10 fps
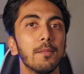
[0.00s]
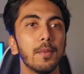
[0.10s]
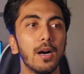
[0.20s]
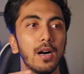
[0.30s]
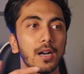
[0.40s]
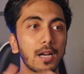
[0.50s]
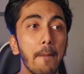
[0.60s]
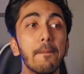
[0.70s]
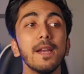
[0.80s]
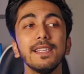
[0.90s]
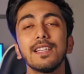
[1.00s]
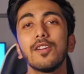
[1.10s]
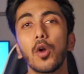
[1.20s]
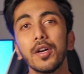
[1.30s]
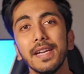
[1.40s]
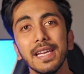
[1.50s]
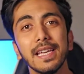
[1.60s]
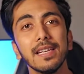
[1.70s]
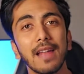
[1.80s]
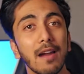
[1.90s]
Companies are not
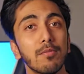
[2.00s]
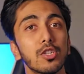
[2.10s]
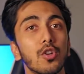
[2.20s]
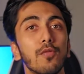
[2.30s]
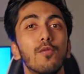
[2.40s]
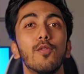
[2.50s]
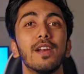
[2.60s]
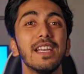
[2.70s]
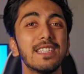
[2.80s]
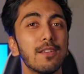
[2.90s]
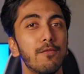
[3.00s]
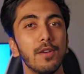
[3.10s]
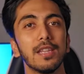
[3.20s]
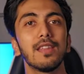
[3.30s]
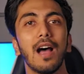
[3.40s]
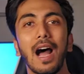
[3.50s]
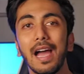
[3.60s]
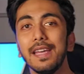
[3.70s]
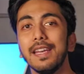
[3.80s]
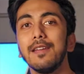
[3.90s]
taking that much of risk with
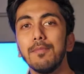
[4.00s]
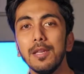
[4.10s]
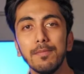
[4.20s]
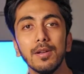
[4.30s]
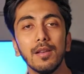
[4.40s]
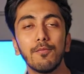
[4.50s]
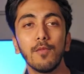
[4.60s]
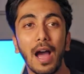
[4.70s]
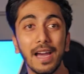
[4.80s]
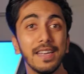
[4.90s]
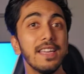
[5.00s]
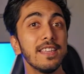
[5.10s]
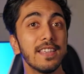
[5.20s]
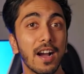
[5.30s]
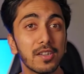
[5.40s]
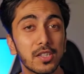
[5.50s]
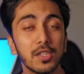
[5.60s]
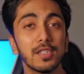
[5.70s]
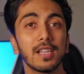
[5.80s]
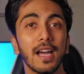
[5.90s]
hiring people, hiring
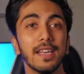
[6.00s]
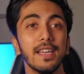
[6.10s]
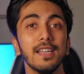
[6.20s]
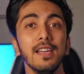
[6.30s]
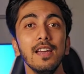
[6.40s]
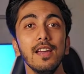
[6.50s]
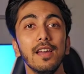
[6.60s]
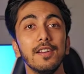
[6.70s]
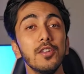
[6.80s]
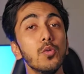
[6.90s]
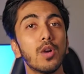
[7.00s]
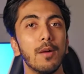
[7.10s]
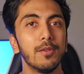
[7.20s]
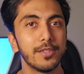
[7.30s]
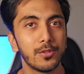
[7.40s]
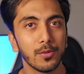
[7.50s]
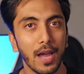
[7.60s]
youngsters, hiring newcomers to